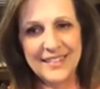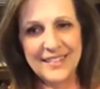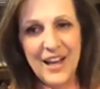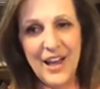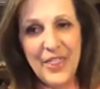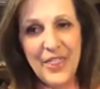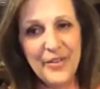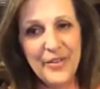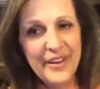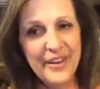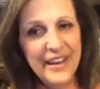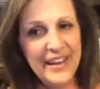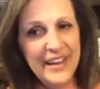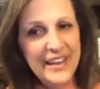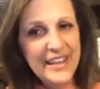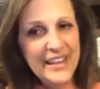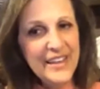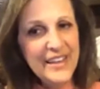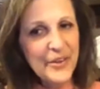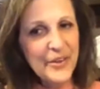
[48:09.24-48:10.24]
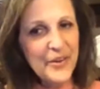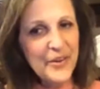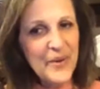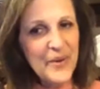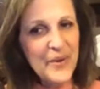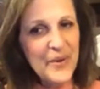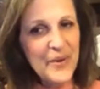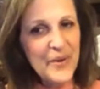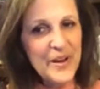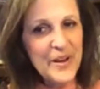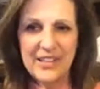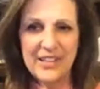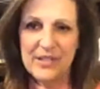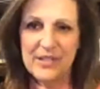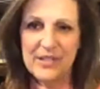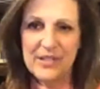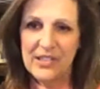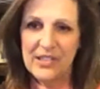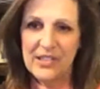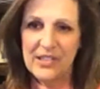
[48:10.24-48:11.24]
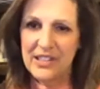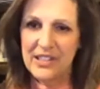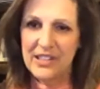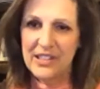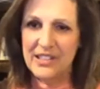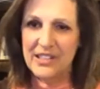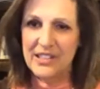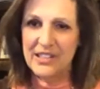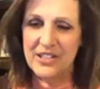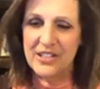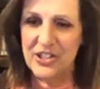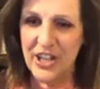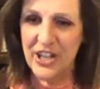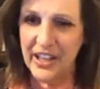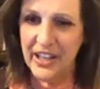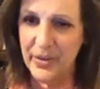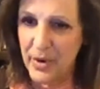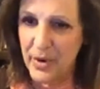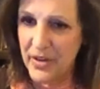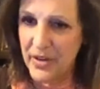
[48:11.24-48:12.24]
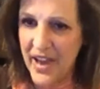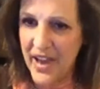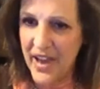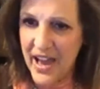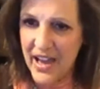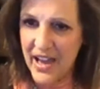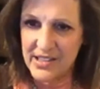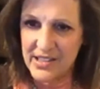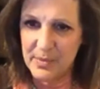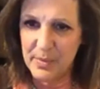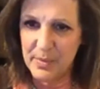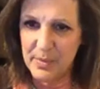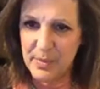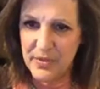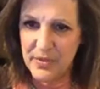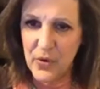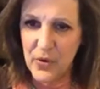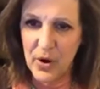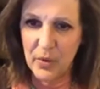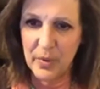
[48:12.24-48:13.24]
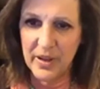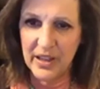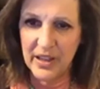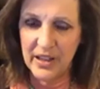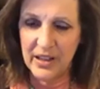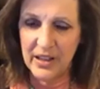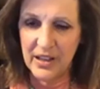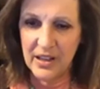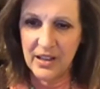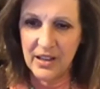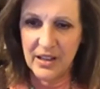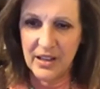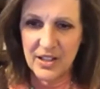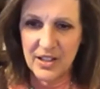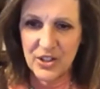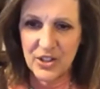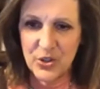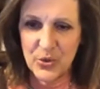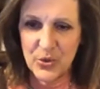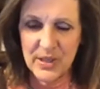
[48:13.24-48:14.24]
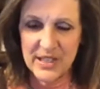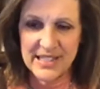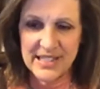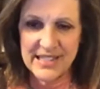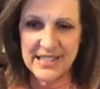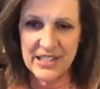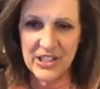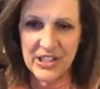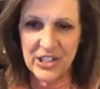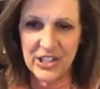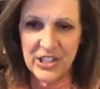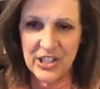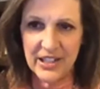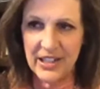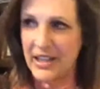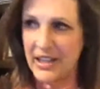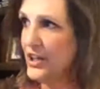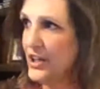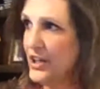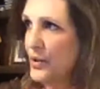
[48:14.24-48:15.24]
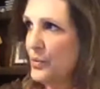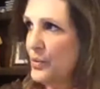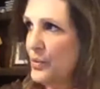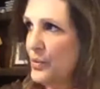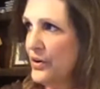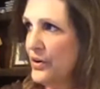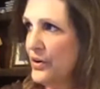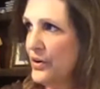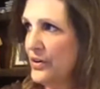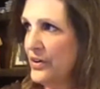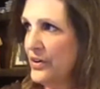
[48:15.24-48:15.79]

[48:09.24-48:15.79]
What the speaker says: Are there any other questions? I was looking, just checking real fast before we transition. I know we're